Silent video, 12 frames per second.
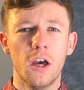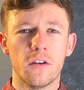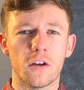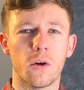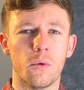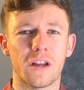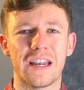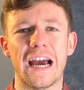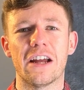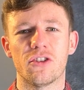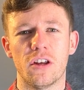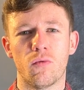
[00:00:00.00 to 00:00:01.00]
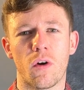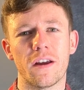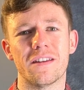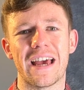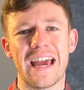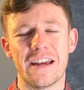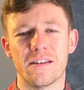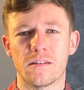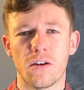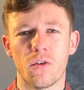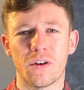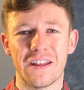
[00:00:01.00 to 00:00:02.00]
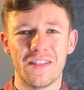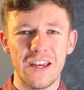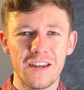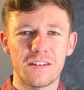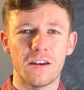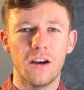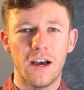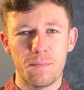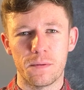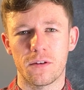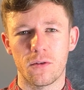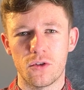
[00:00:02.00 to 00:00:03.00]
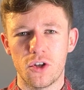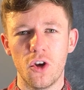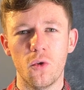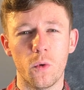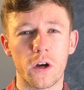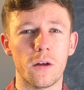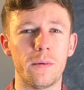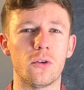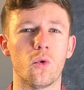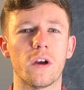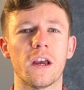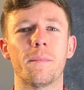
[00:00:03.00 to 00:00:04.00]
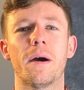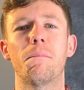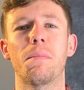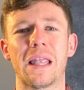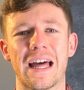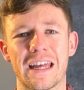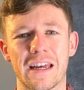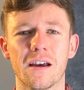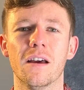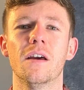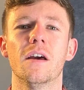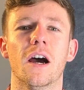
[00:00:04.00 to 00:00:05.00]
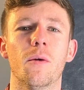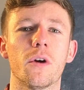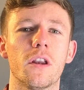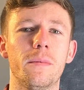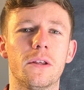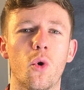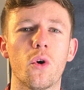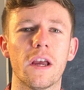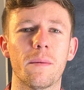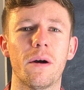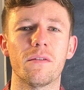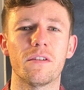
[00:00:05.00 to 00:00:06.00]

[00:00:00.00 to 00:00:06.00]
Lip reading: to go on and actually write a song. In this episode 2 we're going to be talking about planning, and we're going to be talking about